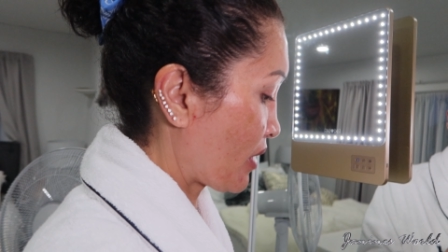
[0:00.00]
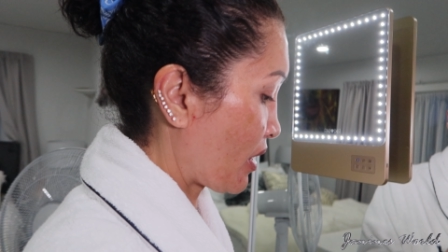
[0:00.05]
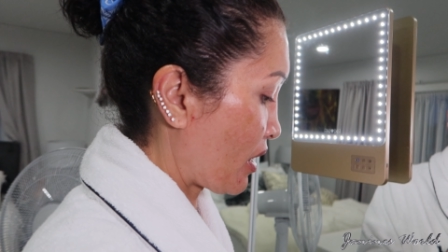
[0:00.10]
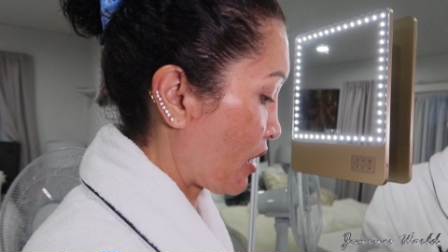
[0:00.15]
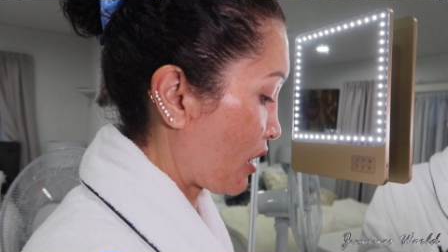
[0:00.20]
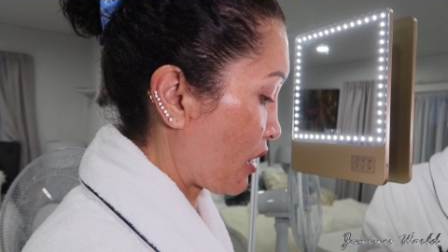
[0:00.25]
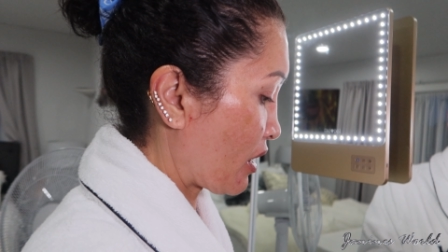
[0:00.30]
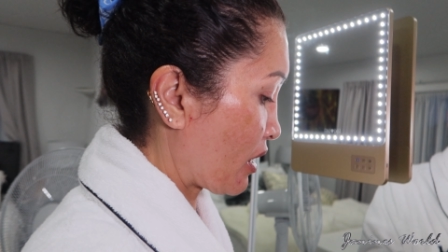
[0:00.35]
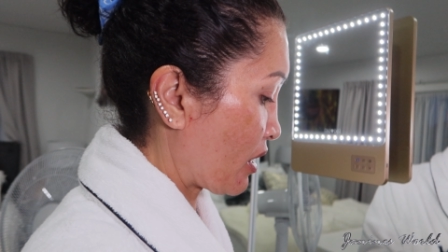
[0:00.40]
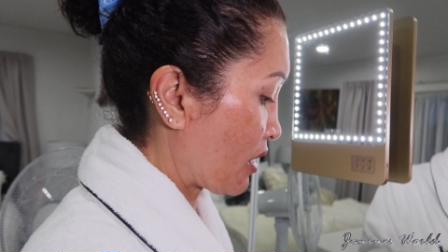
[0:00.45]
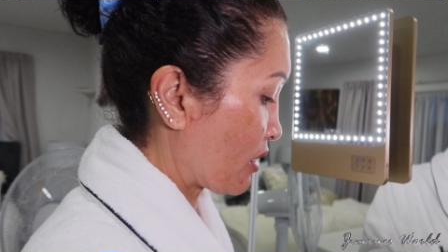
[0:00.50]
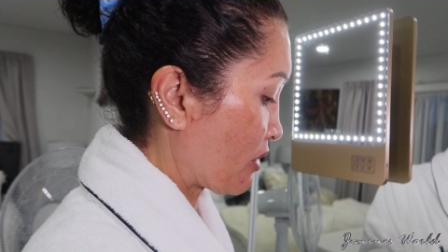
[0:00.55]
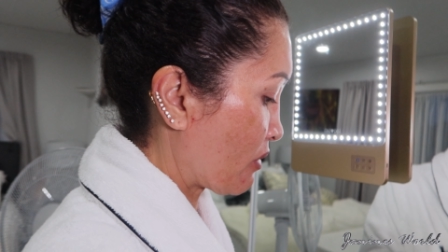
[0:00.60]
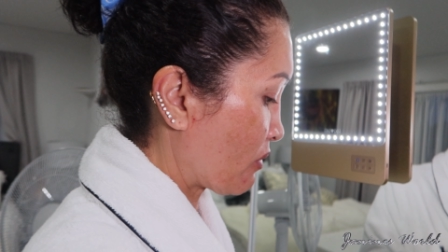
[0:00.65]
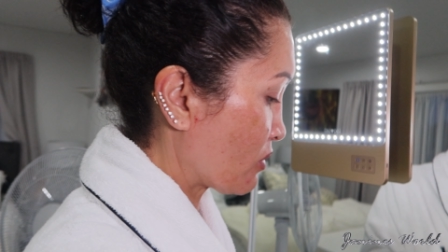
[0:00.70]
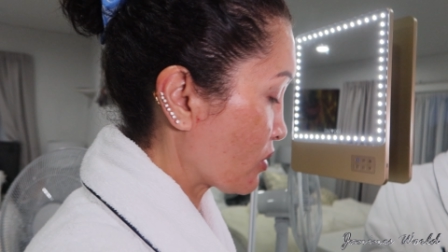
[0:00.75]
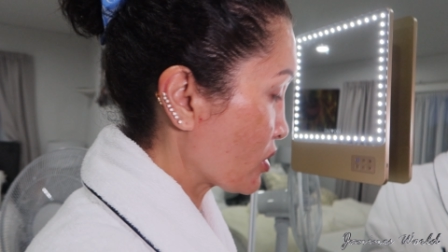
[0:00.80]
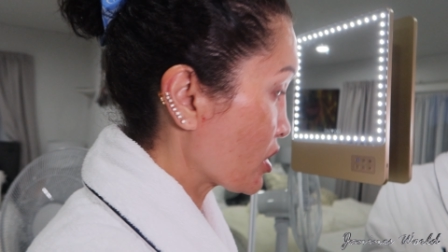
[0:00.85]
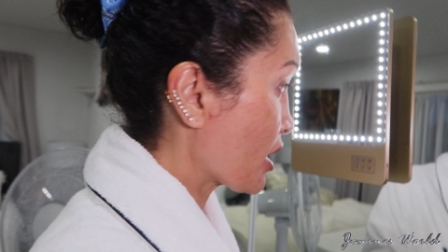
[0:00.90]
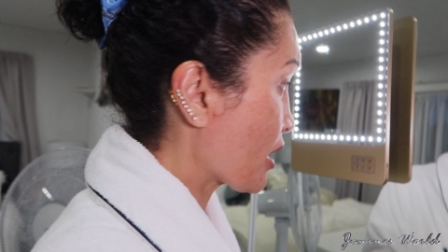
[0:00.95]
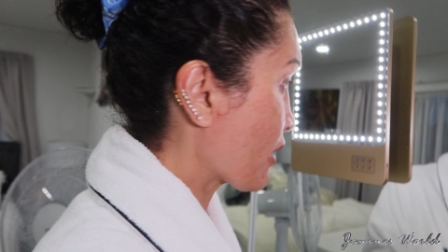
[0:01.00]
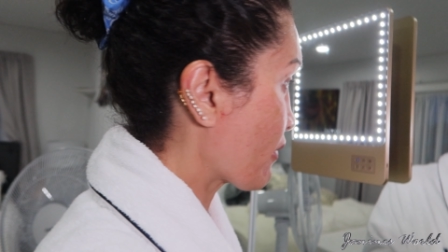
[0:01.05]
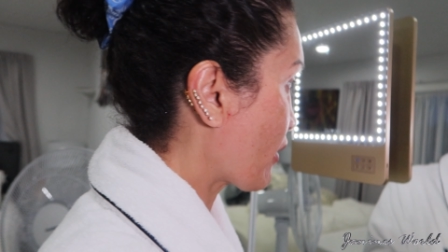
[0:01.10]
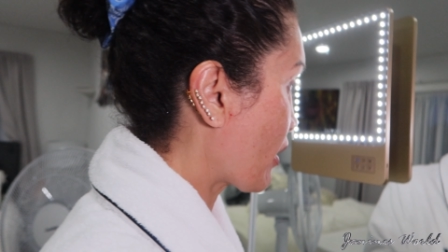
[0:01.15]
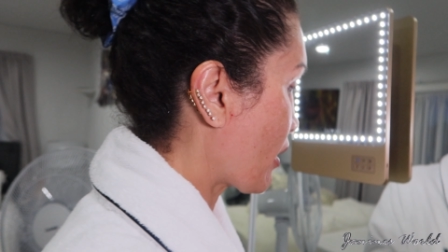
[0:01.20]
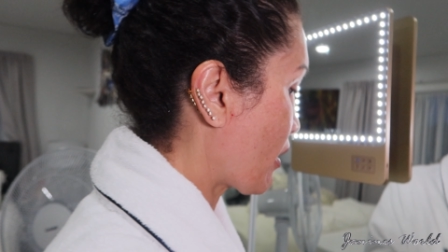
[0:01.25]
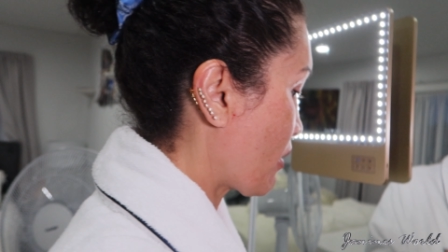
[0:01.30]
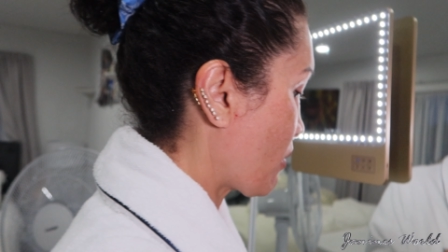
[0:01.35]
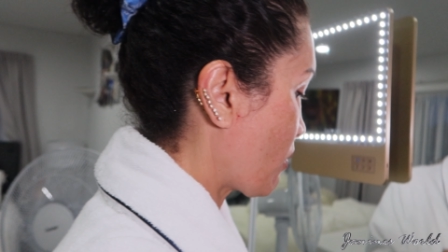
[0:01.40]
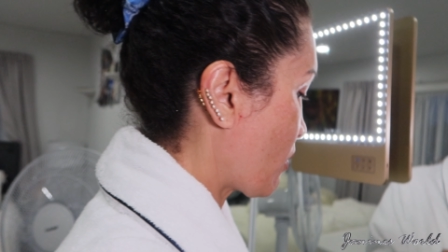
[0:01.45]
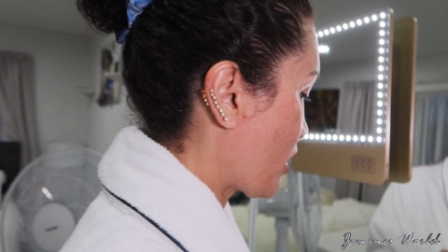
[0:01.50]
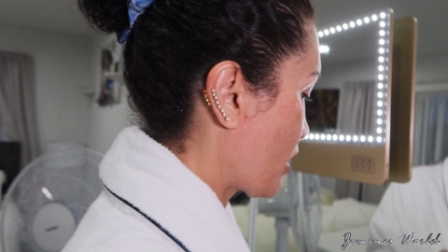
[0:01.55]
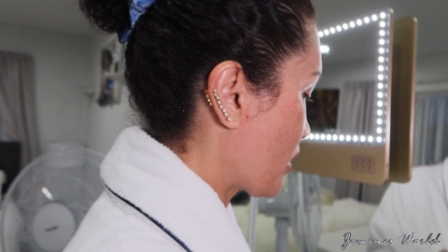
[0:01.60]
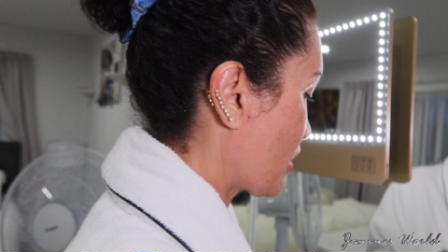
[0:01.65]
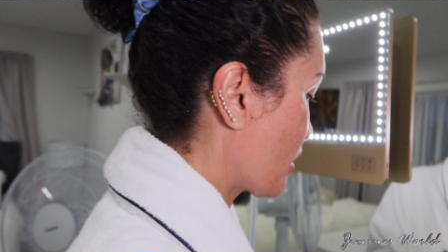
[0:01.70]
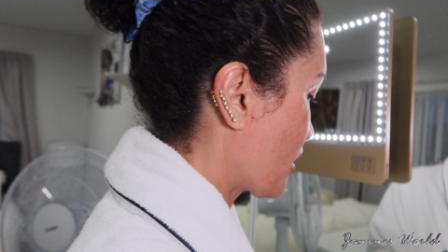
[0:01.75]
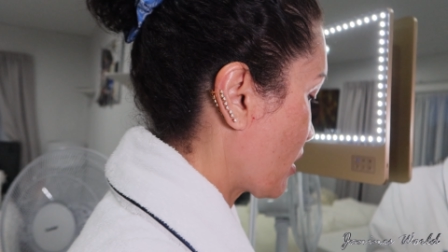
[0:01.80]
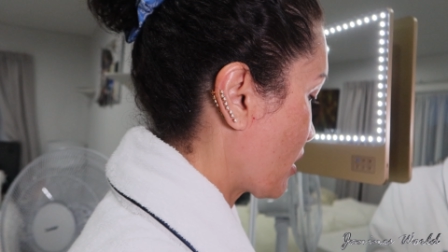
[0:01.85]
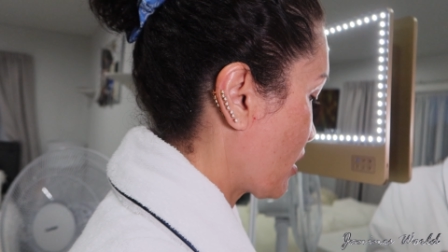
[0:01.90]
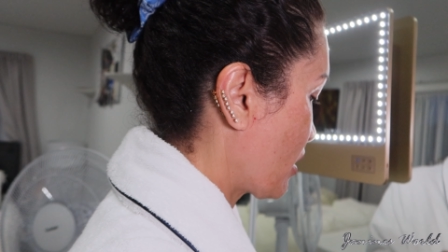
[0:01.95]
And I'll take that other one.